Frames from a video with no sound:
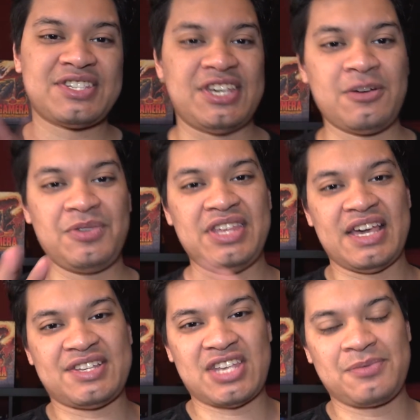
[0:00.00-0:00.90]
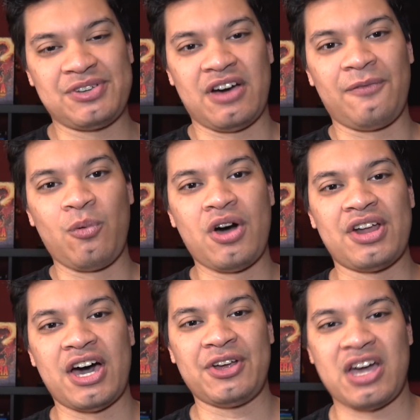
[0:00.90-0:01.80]
is here with the exception of
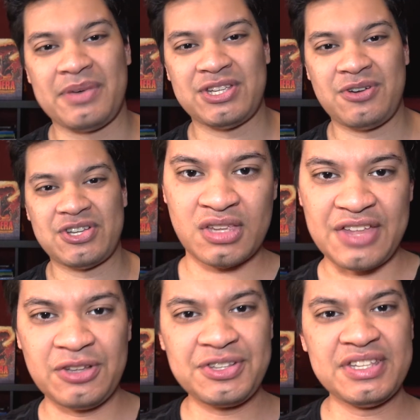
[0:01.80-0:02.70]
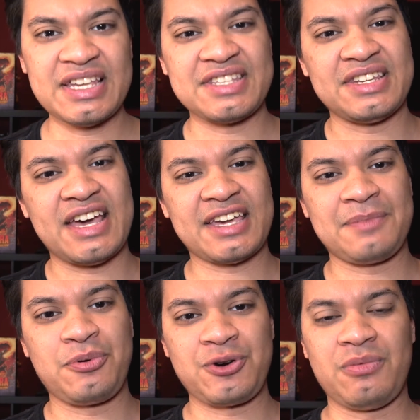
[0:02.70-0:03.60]
one audio commentary track. And the only thing that did
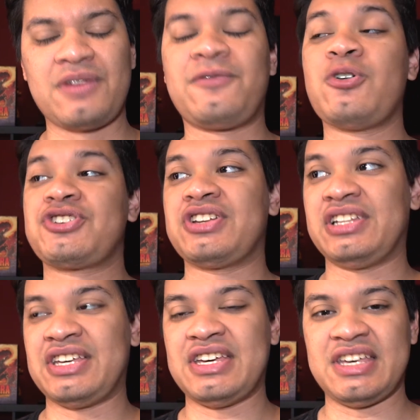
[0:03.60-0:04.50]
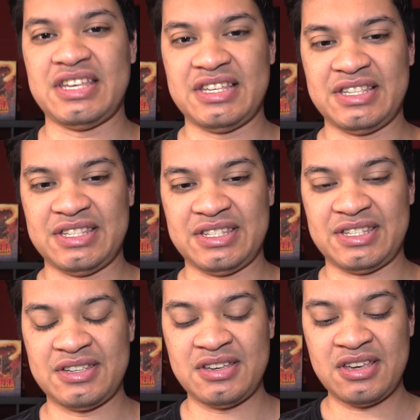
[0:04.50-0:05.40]
not get ported up, unfortunately,
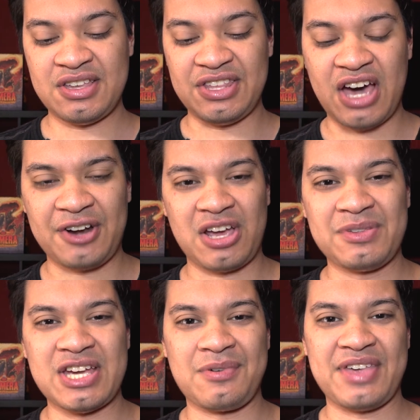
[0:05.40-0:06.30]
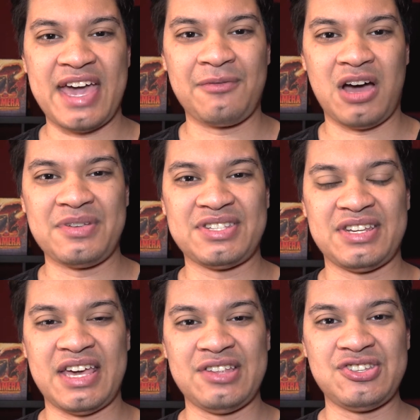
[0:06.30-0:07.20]
is the audio commentary with Anne
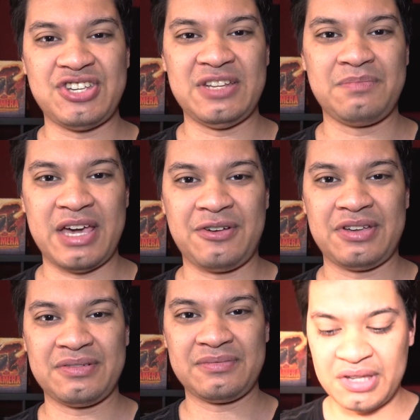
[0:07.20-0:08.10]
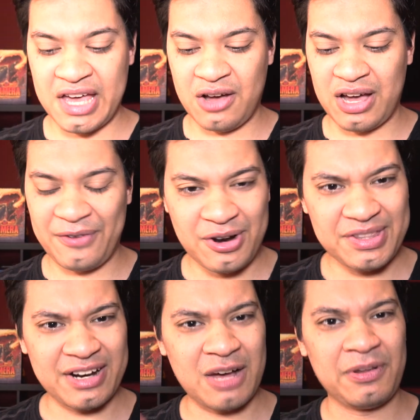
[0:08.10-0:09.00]
Robinson and Gene Barry. Now, I've
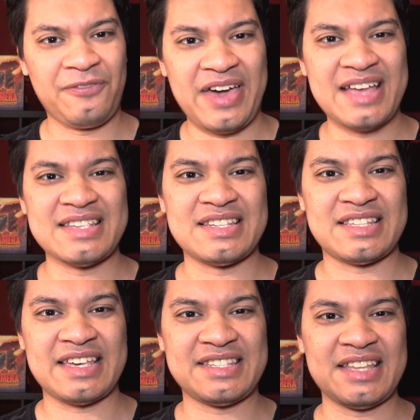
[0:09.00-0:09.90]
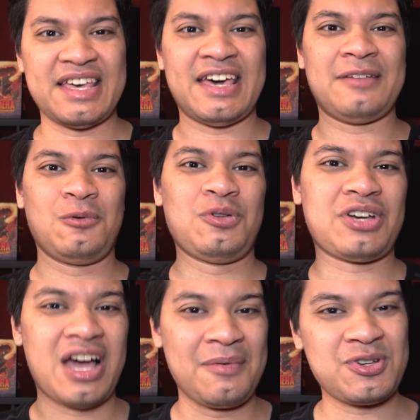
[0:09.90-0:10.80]
heard that a couple of fans, they said that,
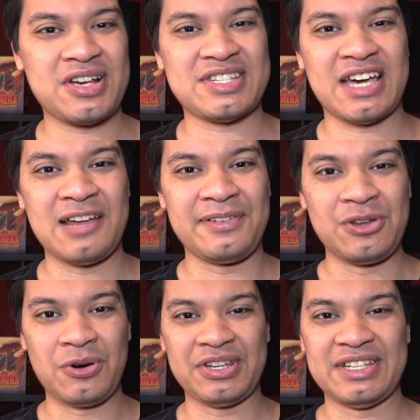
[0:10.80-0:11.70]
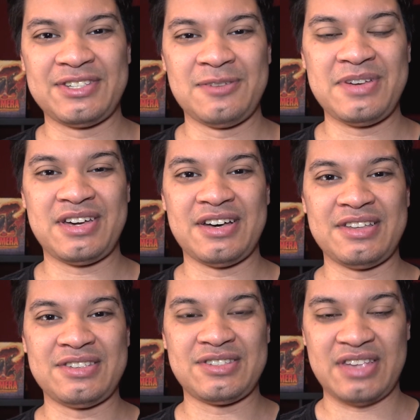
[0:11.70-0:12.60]
well, the commentary is kind of annoying to listen to
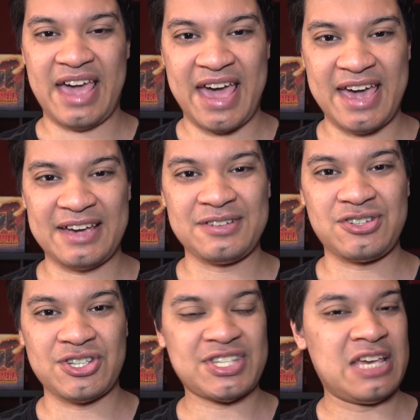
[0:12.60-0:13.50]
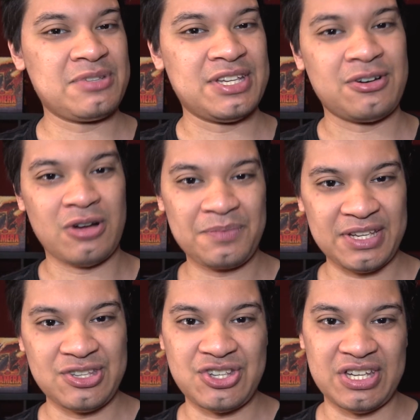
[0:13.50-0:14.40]
because Anne just keeps
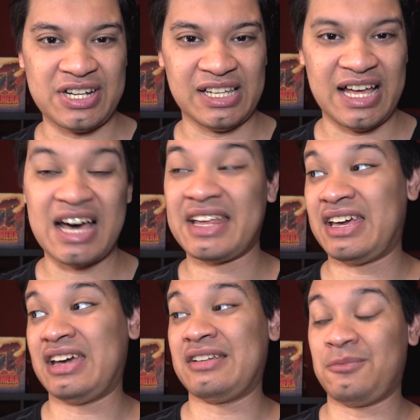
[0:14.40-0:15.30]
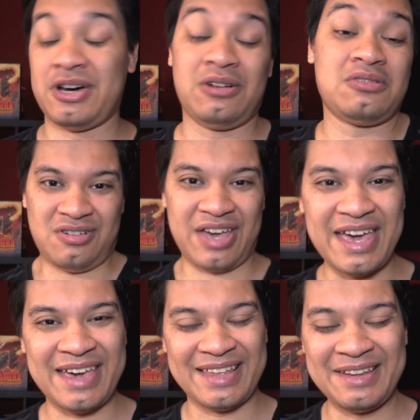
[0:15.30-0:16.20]
interrupting Gene a lot, and well, okay.